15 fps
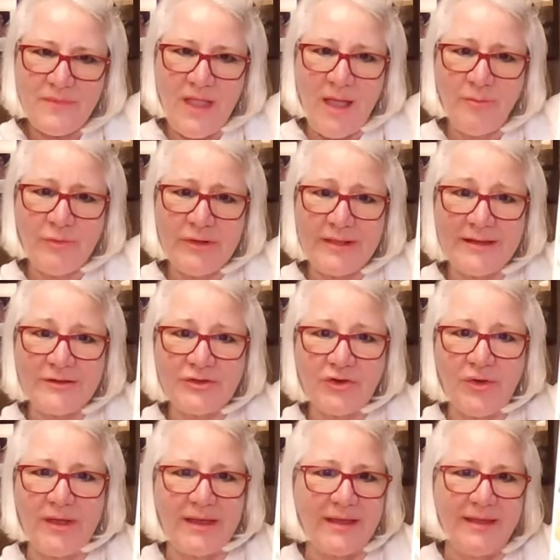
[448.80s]
I'm really
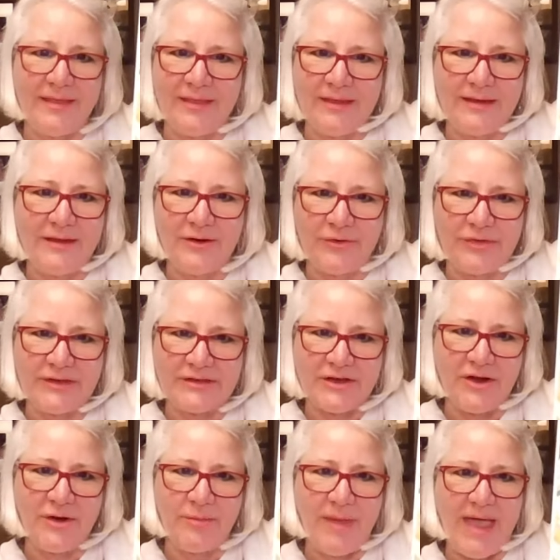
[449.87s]
enjoying it. And then, you know, the
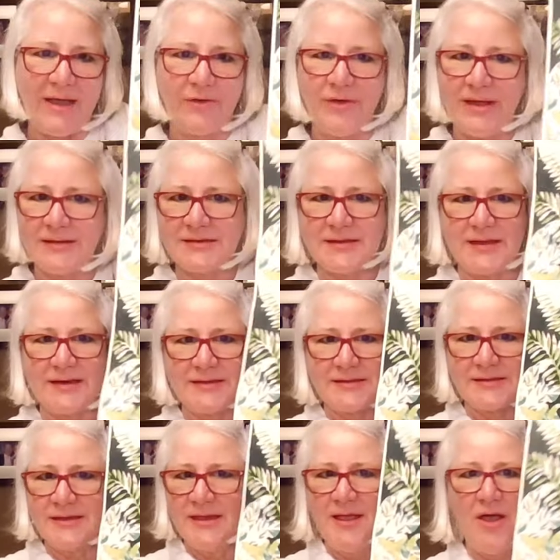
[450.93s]
dark backgrounds, and
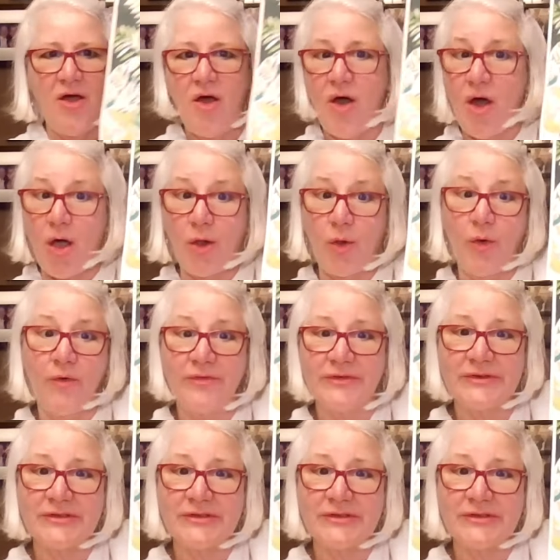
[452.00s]
it's all over.